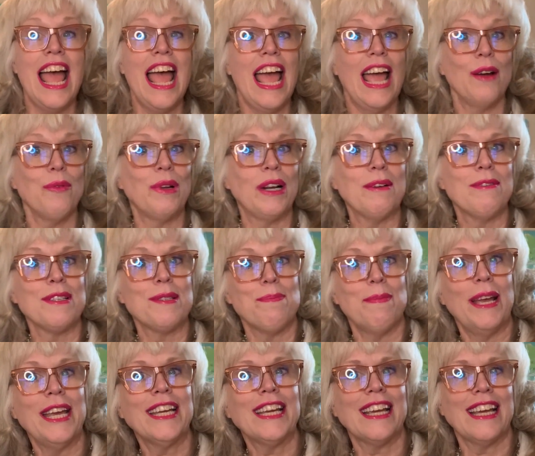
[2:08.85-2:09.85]
And when I was
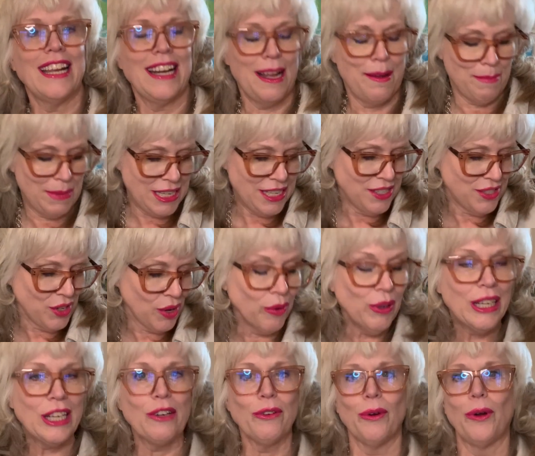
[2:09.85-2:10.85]
making it at my
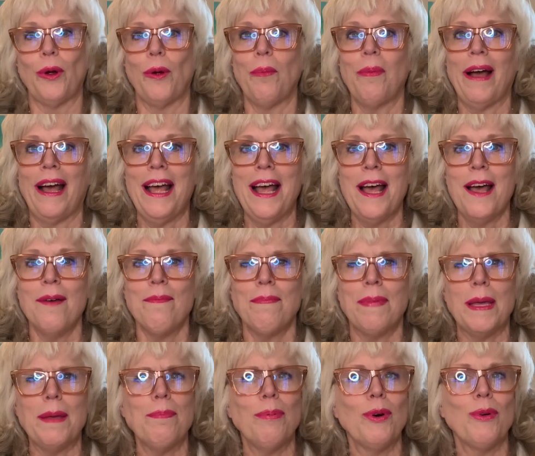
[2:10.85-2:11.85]
sewing group,
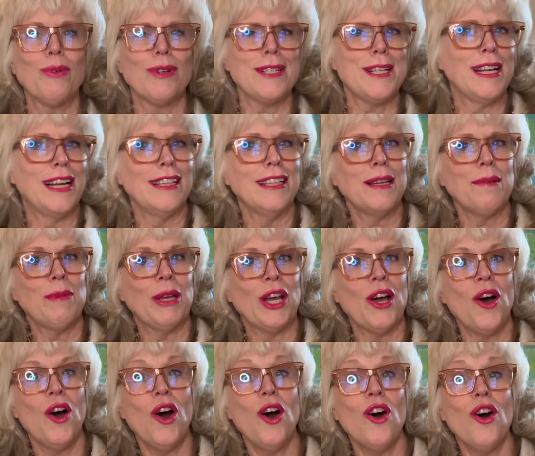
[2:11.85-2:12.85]
people were telling me,
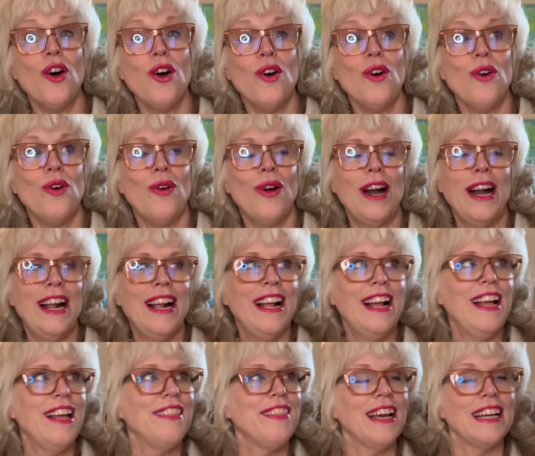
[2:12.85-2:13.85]
oh,
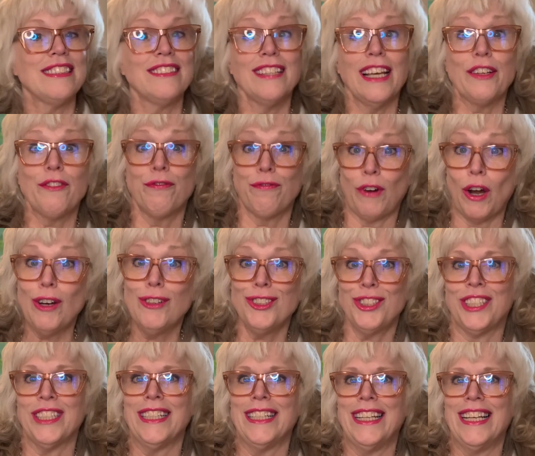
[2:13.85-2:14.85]
that's like
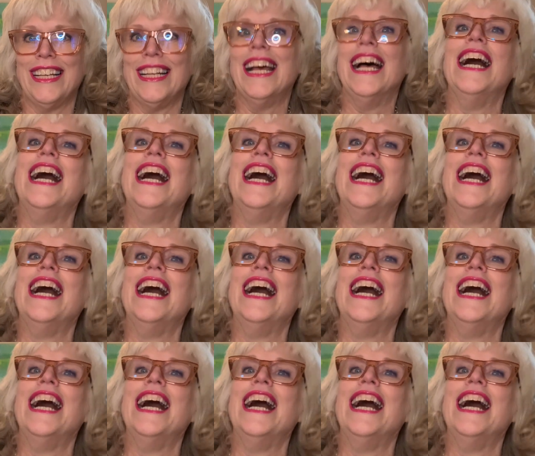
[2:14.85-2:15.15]
Frozen.